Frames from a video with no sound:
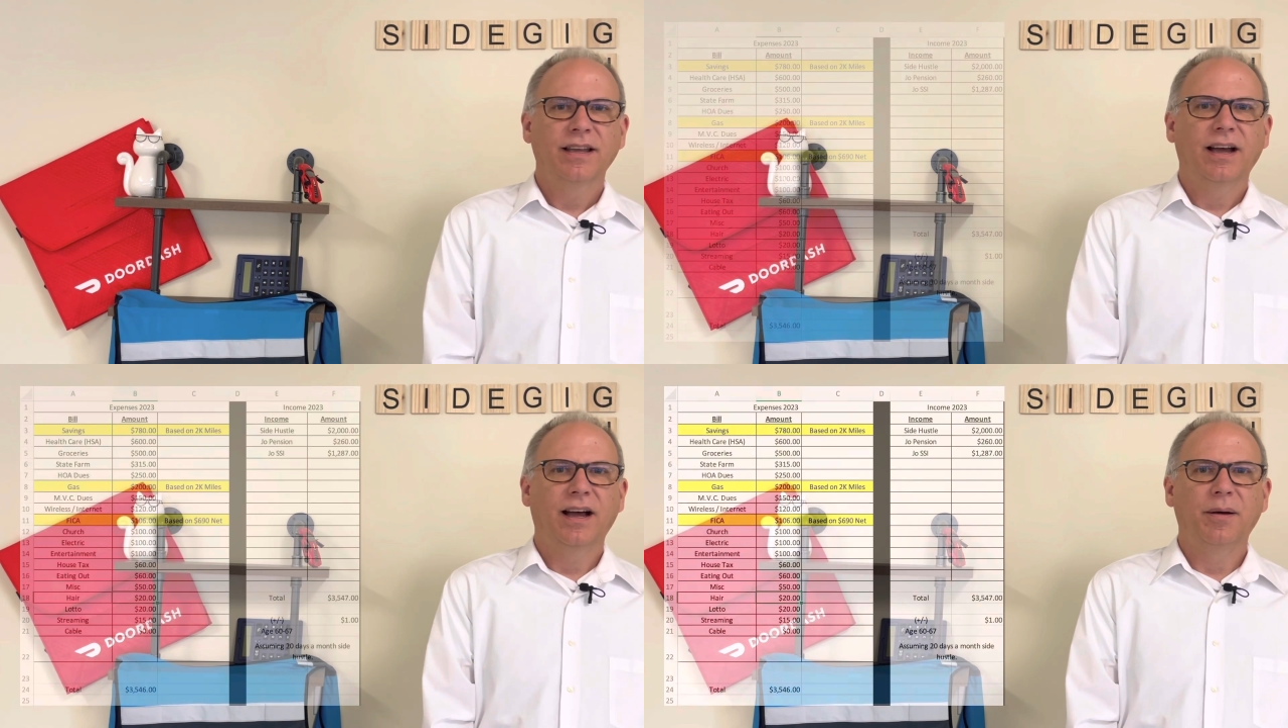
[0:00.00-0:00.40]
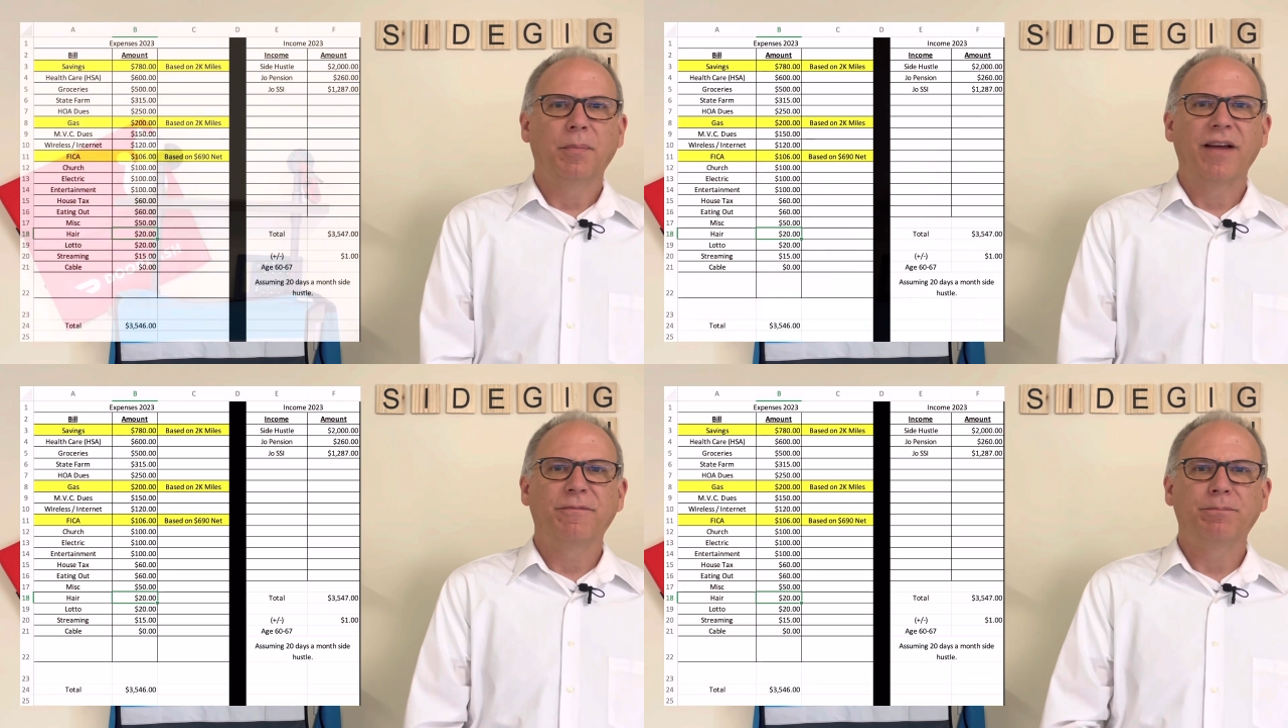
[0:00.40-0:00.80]

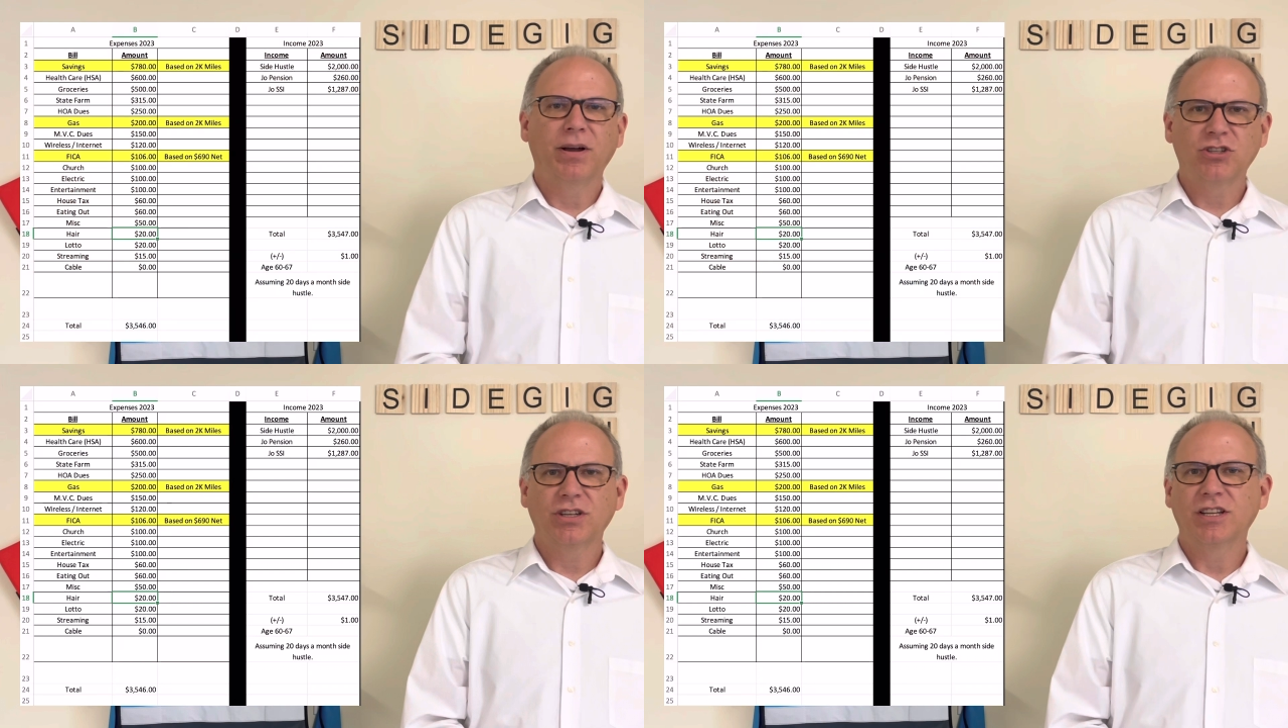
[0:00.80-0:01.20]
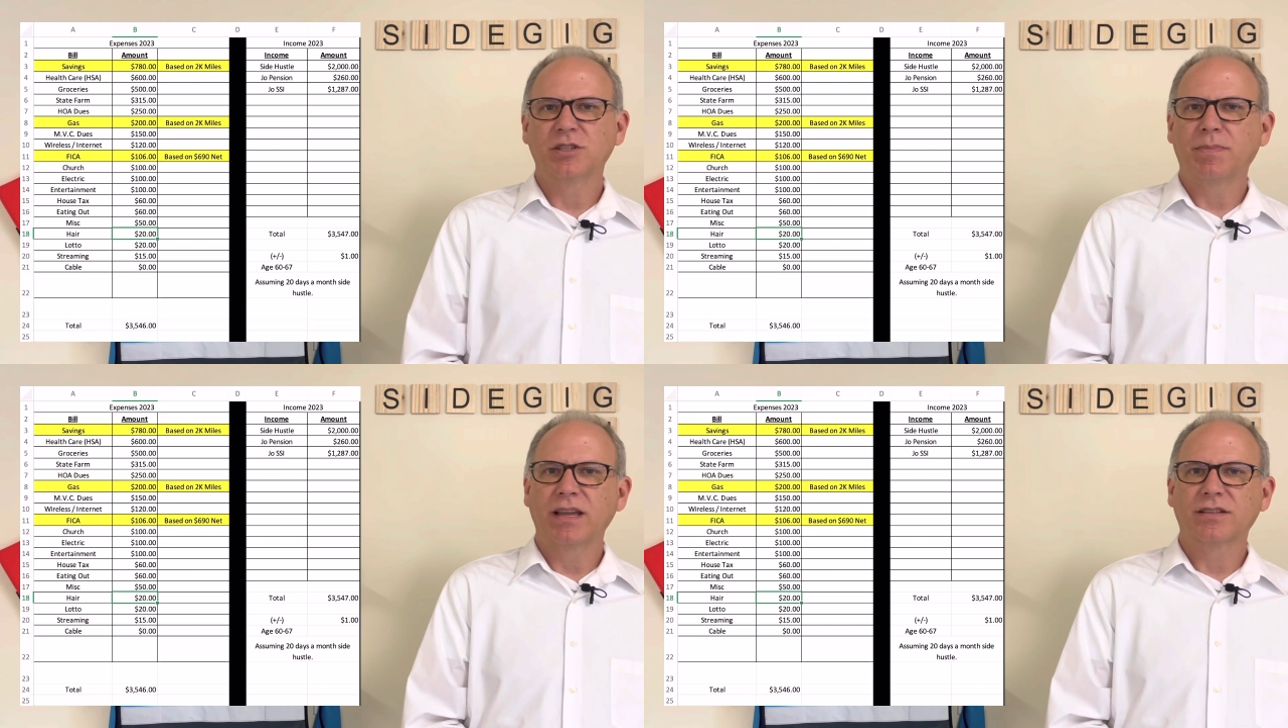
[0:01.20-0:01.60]
My budget is
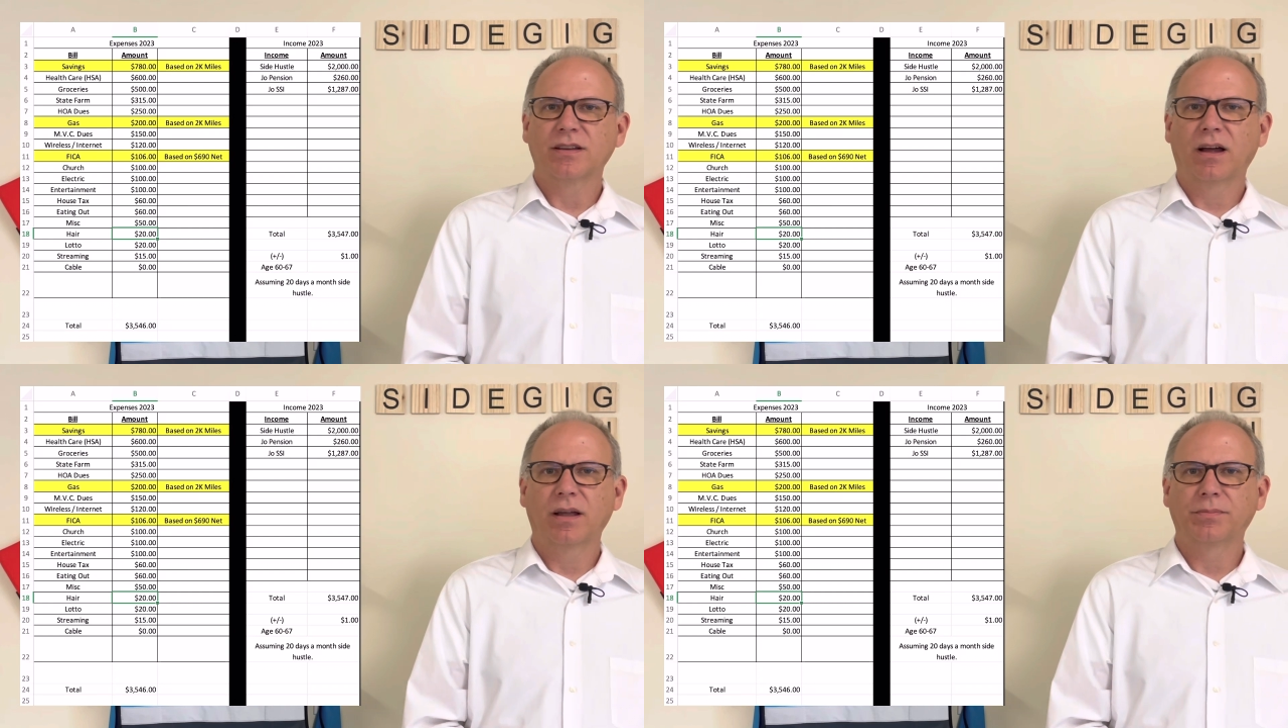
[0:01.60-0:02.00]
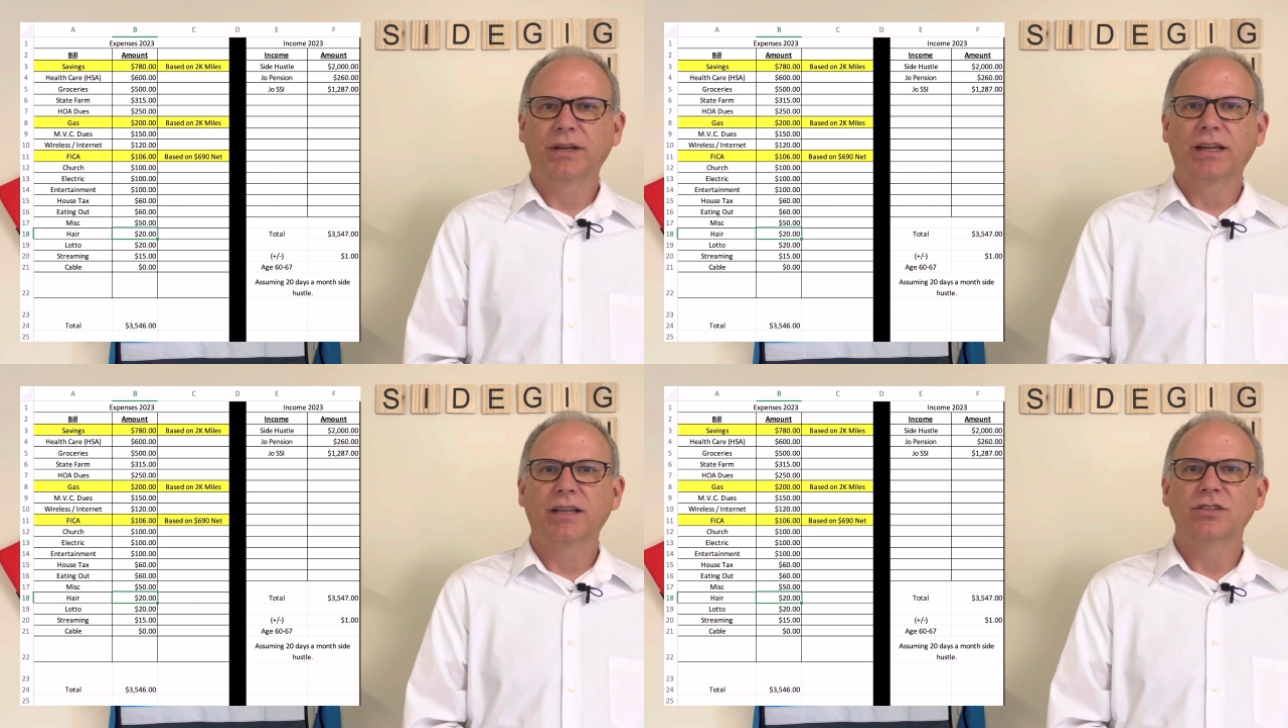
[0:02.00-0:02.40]
based on
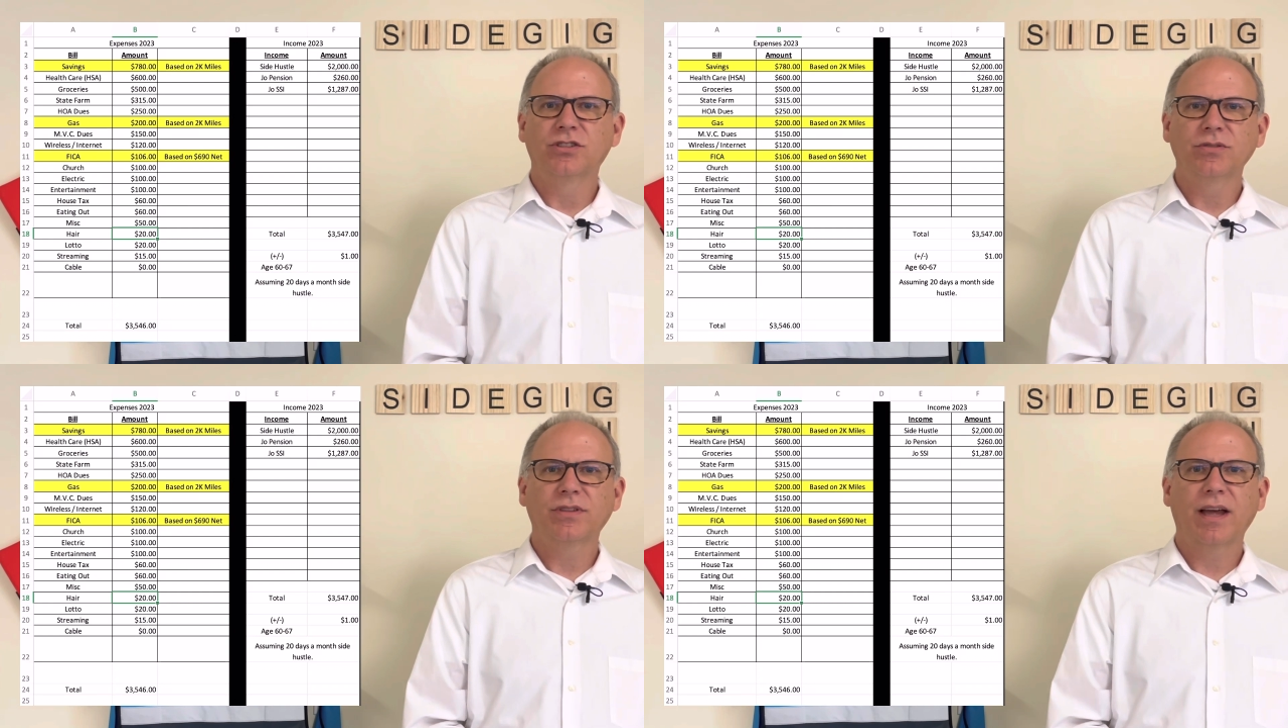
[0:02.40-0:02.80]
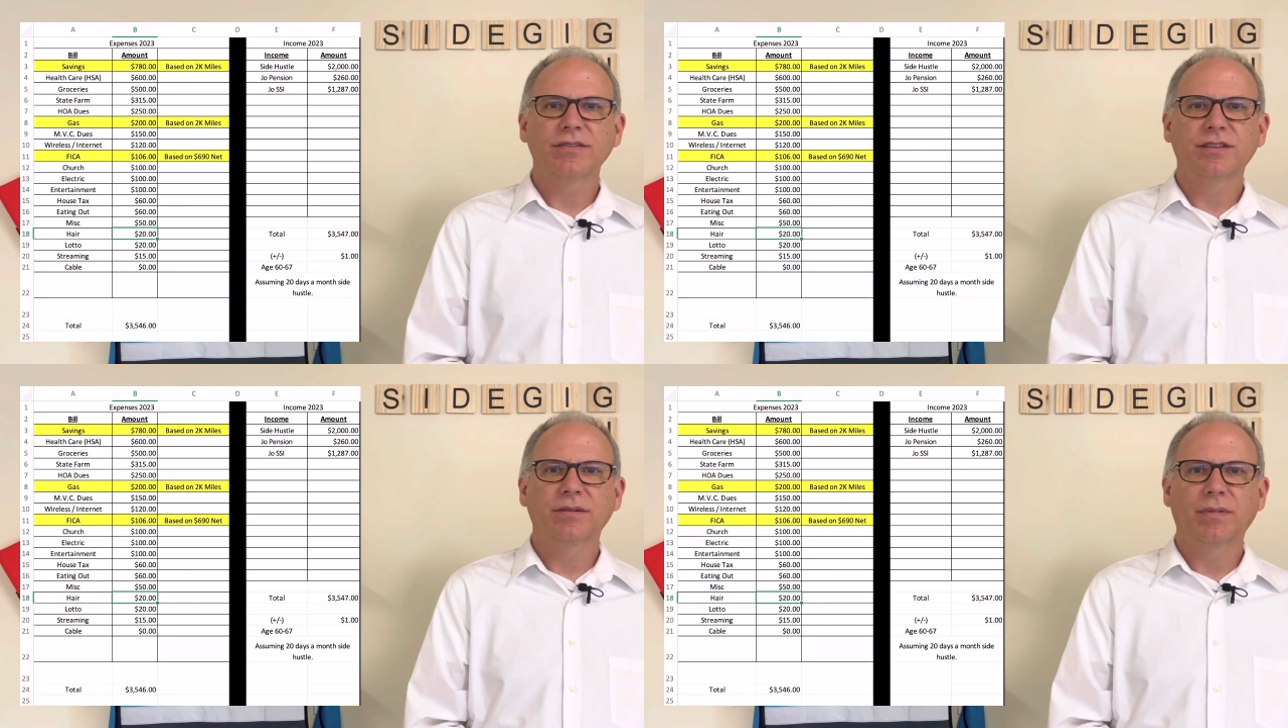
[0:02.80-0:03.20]
bringing in
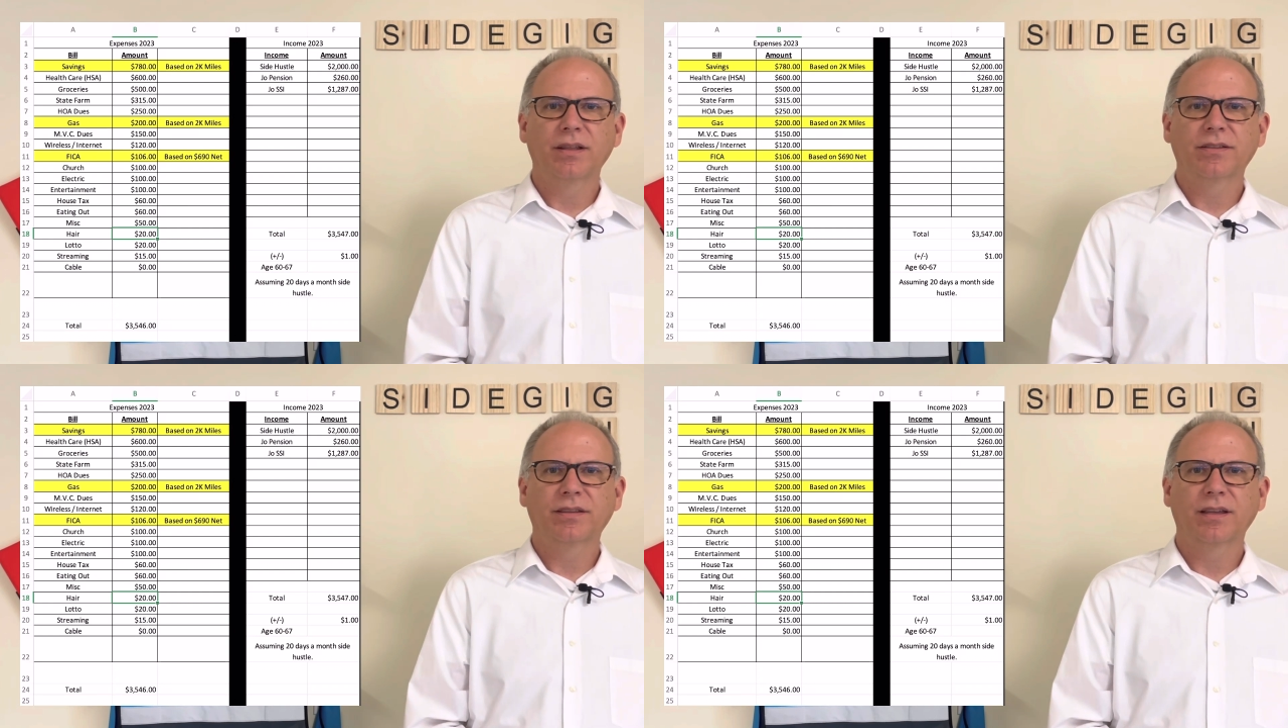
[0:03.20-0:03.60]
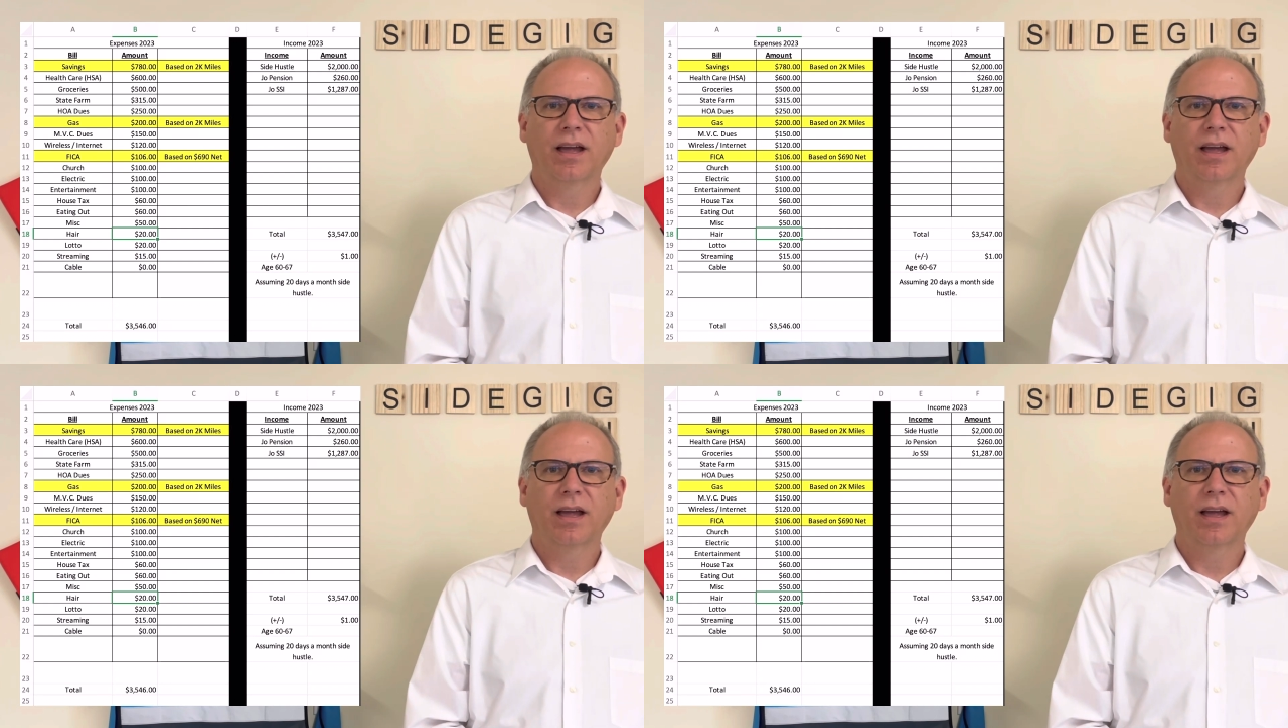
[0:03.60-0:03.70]
$2,000 a month,